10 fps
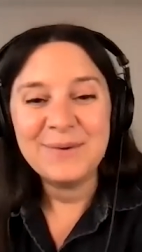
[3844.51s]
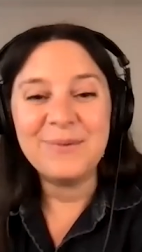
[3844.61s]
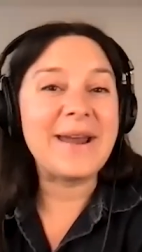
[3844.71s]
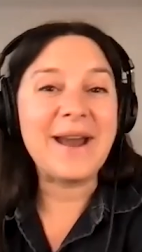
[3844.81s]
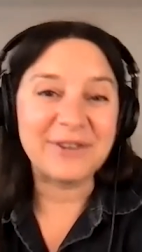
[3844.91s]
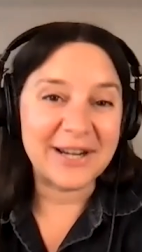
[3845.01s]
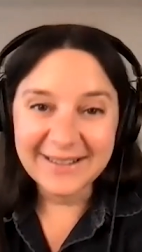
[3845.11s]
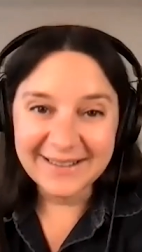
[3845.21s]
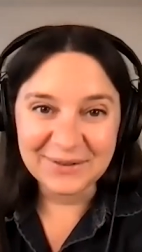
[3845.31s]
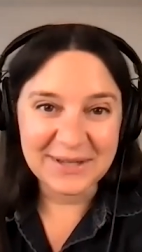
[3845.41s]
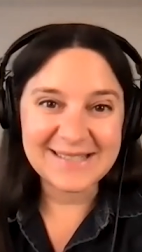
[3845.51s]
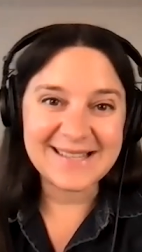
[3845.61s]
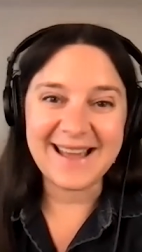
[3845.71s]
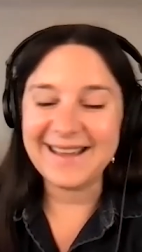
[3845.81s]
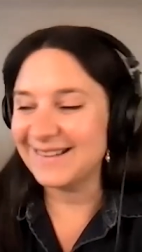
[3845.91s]
whatever you want to
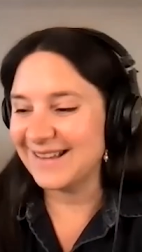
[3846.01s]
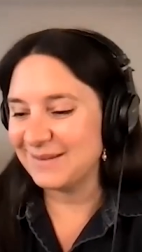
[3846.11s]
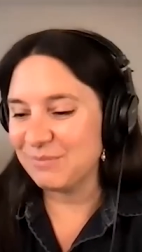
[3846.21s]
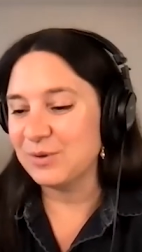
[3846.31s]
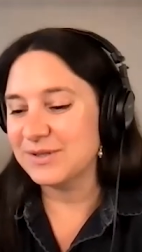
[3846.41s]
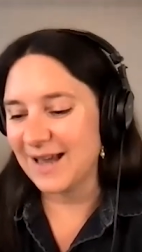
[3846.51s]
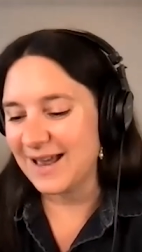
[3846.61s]
say. Like post,